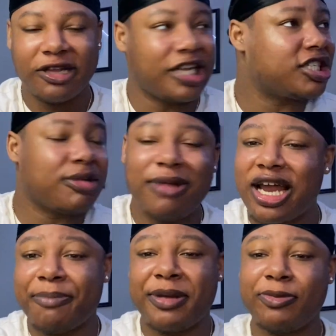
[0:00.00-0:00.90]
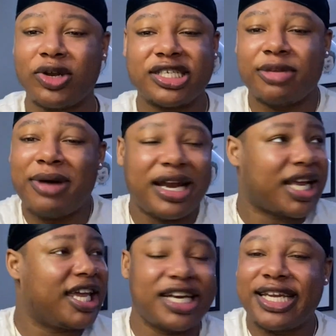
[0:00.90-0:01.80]
These demonic people, these
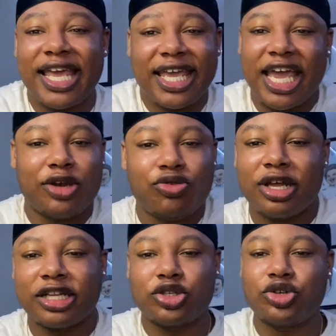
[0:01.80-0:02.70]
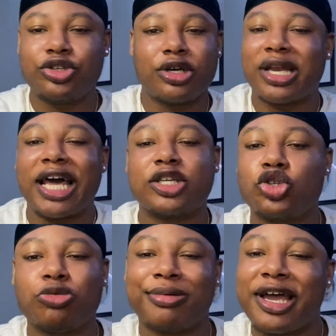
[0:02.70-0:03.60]
demonic entities, they can't do nothing to you. Your light is
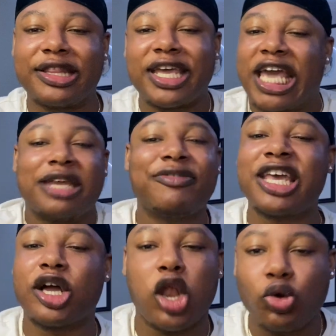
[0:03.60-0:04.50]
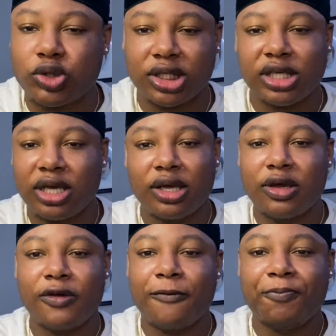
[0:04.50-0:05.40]
too bright. They can't even get close.
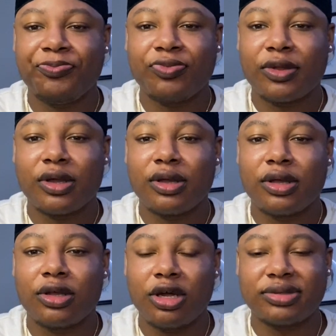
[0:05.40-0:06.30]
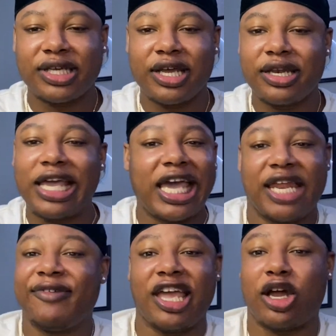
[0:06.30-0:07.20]
You know what I'm saying? They can't
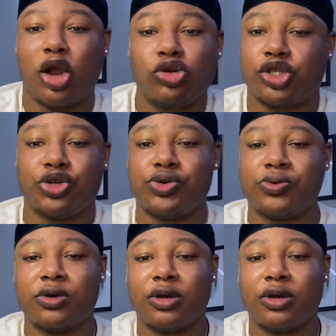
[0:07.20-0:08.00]
even get close to you.